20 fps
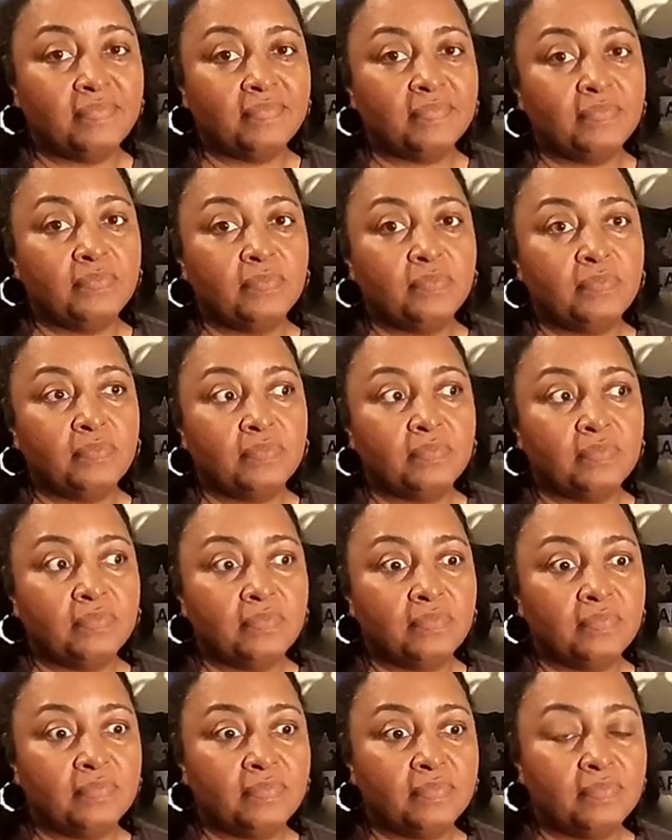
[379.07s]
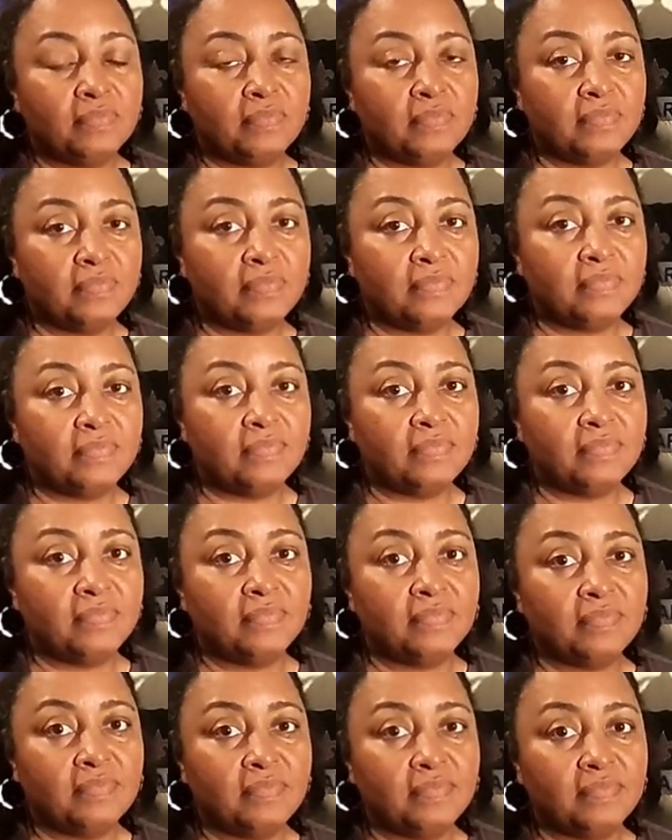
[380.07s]

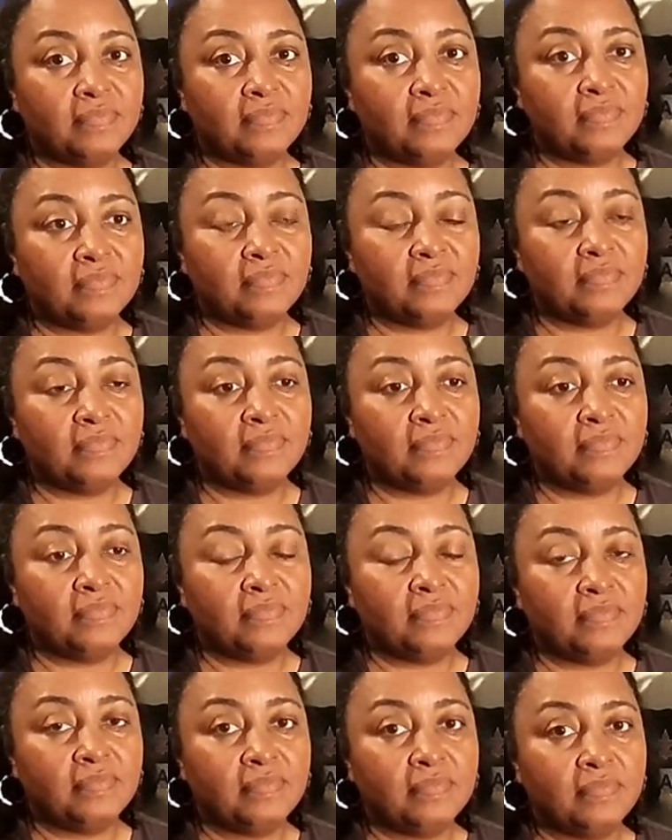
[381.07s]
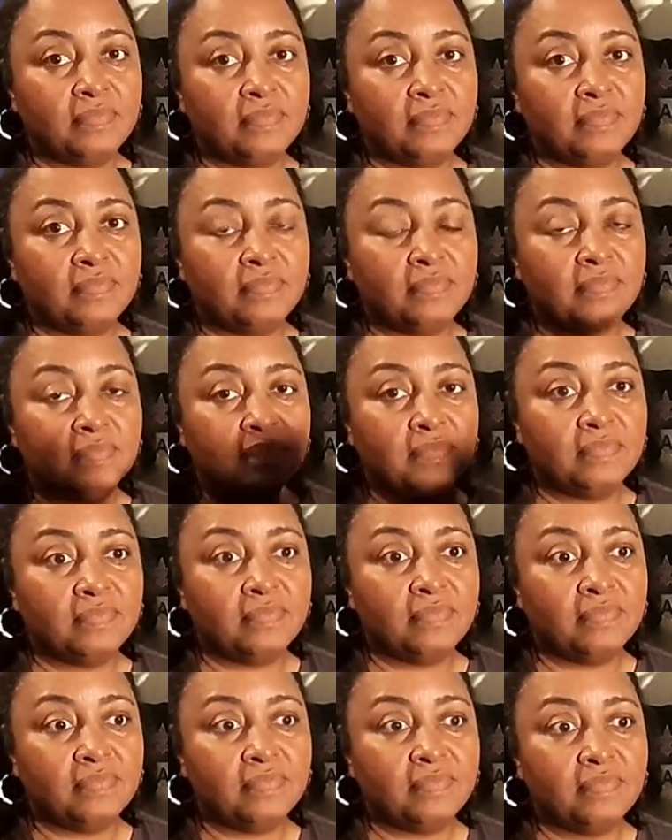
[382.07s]

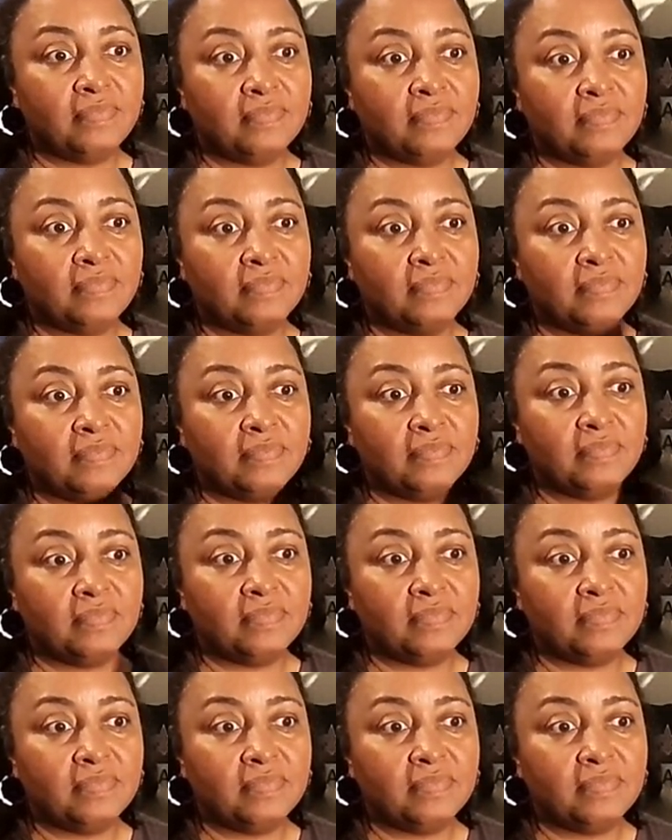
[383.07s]
This person isn't speaking.